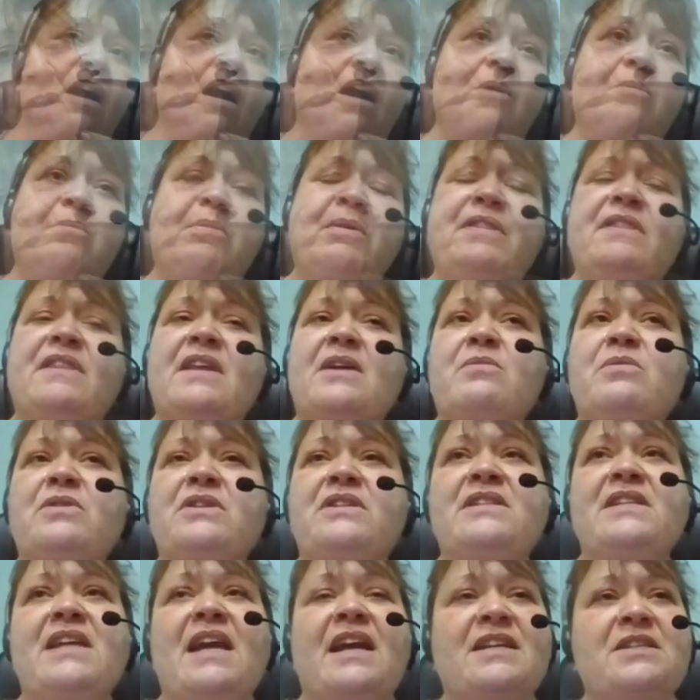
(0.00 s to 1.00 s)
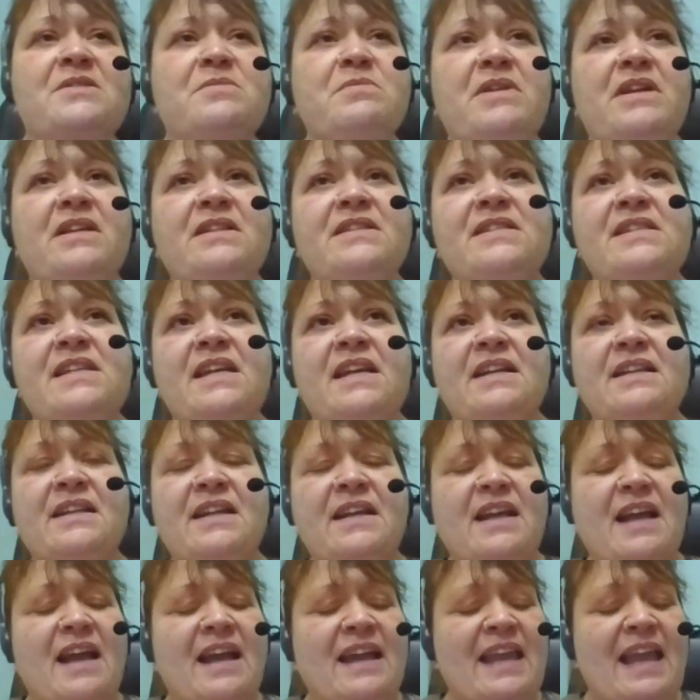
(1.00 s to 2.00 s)
But they would text me and say,
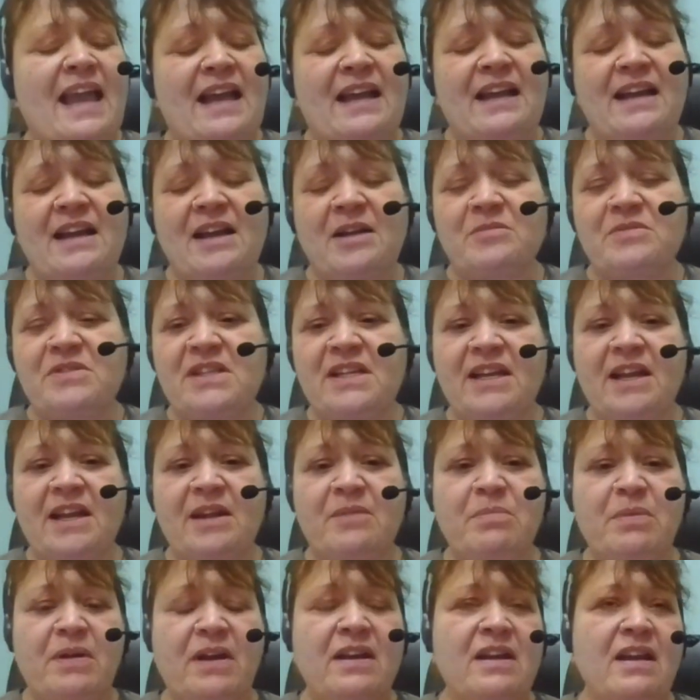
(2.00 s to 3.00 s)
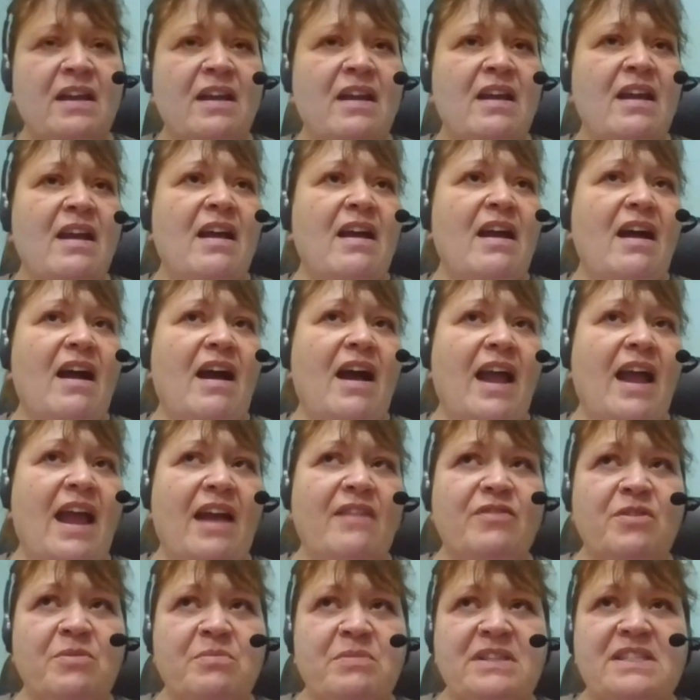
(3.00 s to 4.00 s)
like, I can't come today, but I
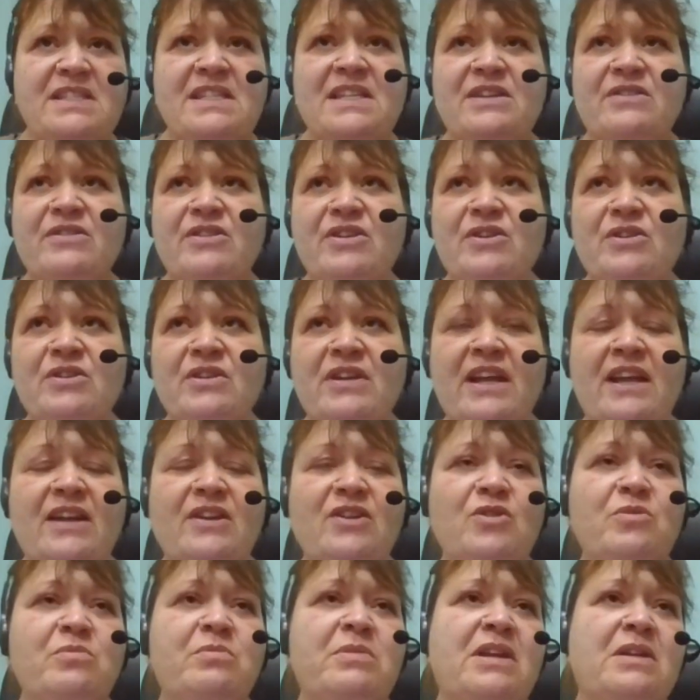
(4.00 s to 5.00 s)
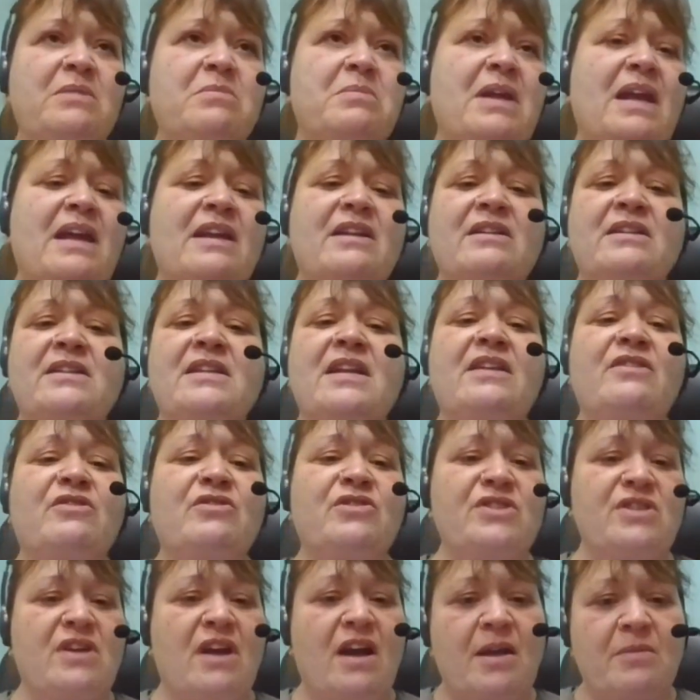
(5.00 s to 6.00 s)
have the material. Can you meet me at
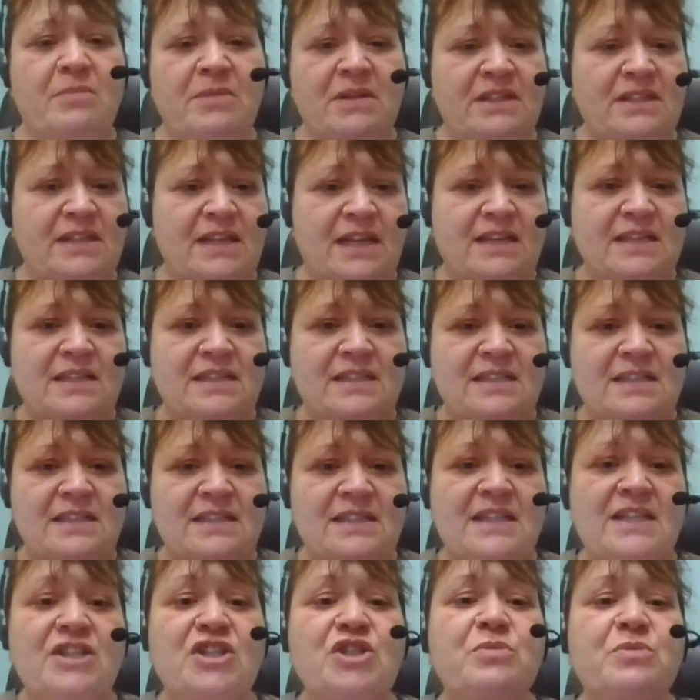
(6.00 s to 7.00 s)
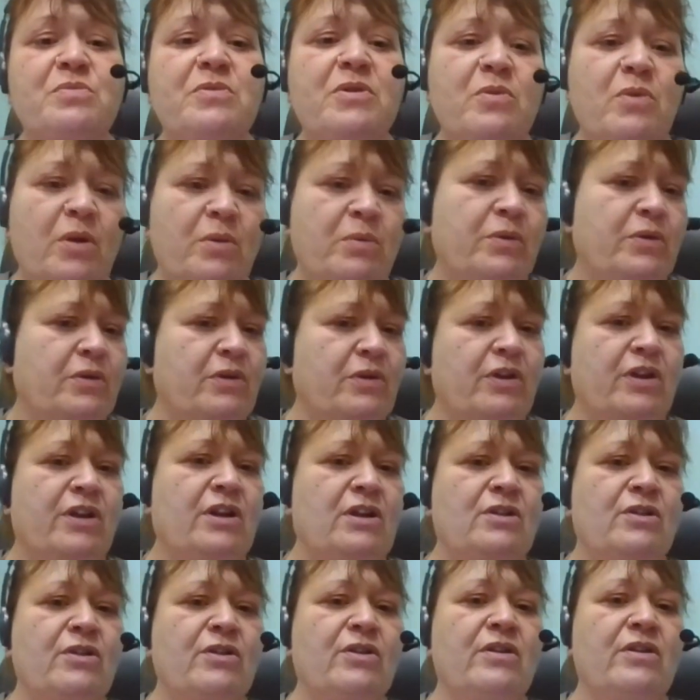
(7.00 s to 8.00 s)
another time and teach me what we were
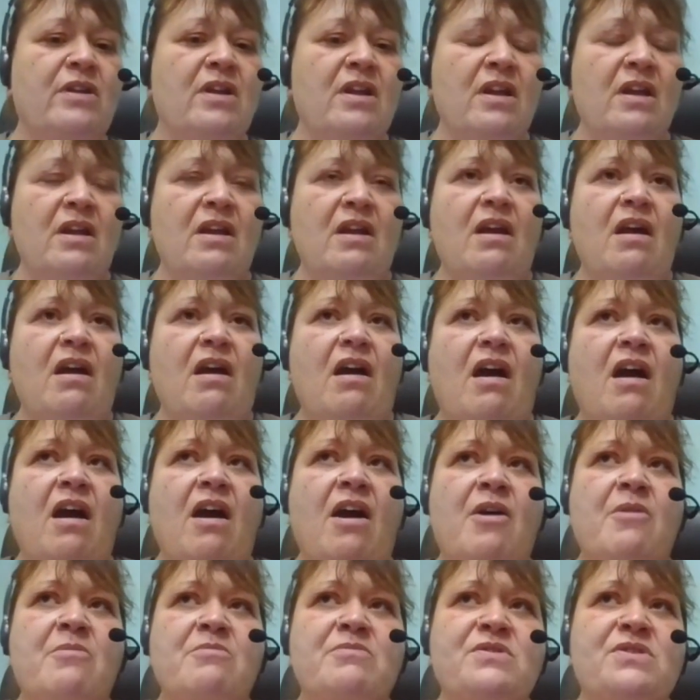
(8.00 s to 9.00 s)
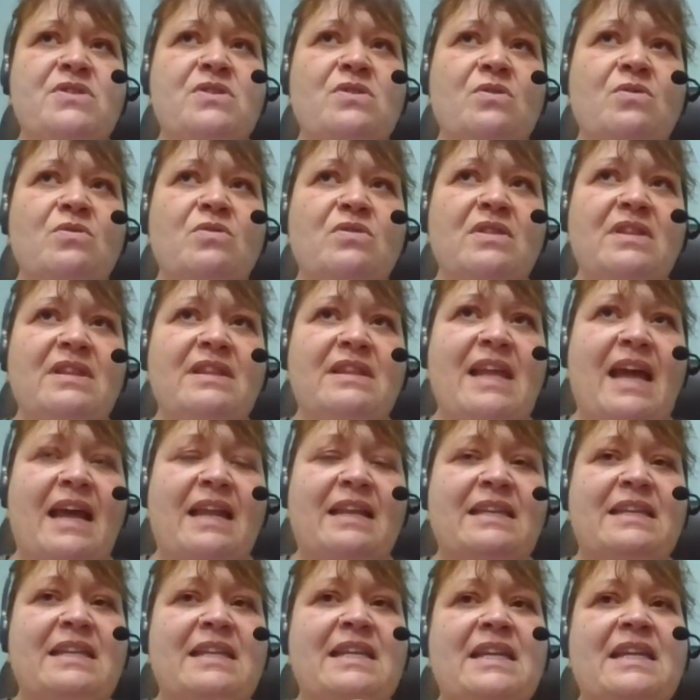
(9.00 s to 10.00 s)
going to learn? So
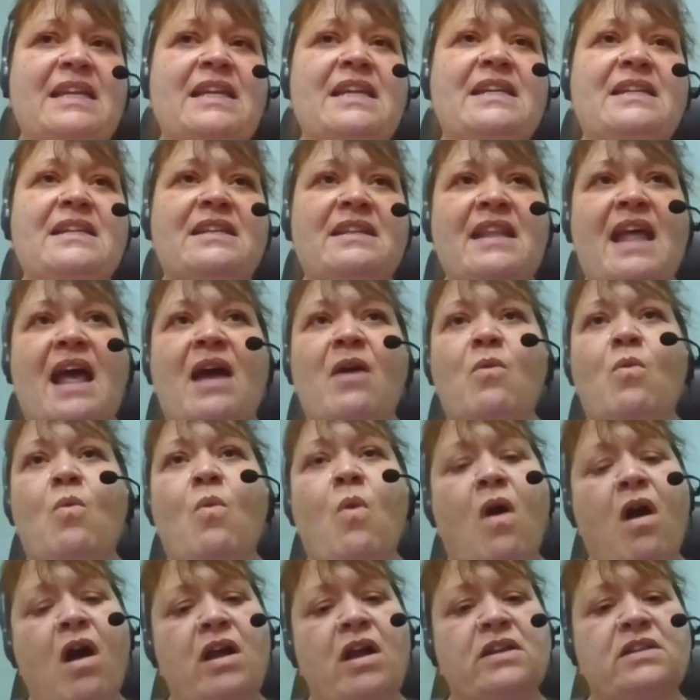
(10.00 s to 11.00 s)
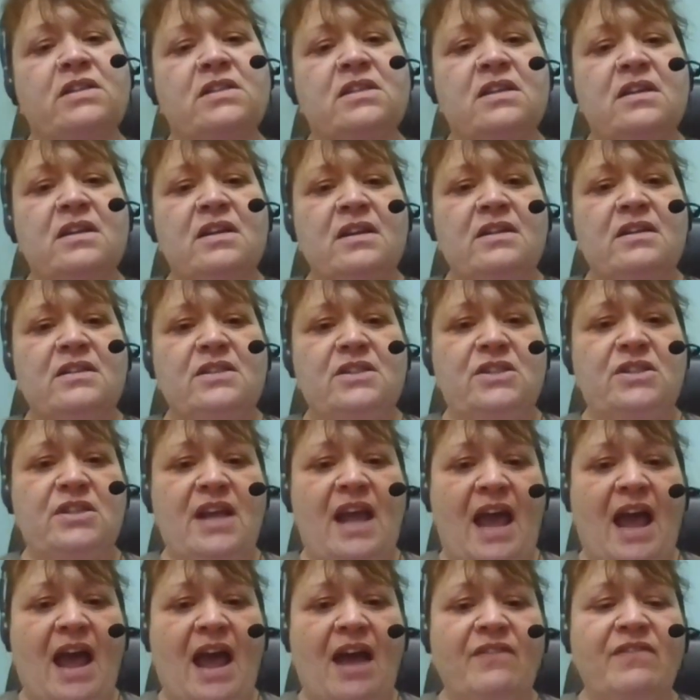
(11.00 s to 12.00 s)
that need and that want
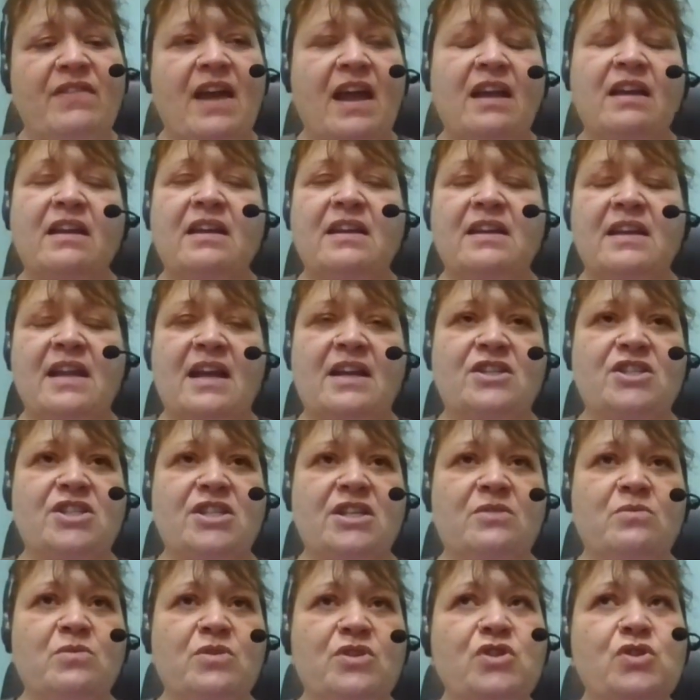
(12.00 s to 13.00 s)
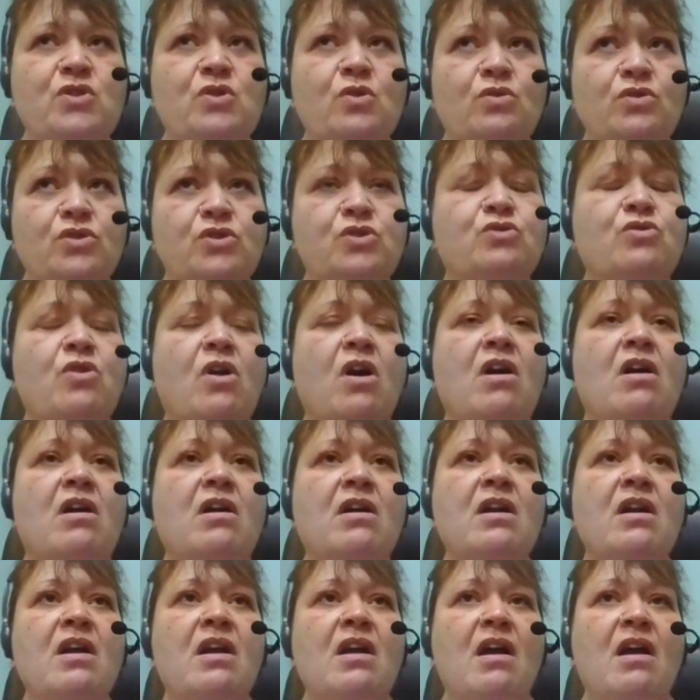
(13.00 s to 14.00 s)
to have that connection was so strong.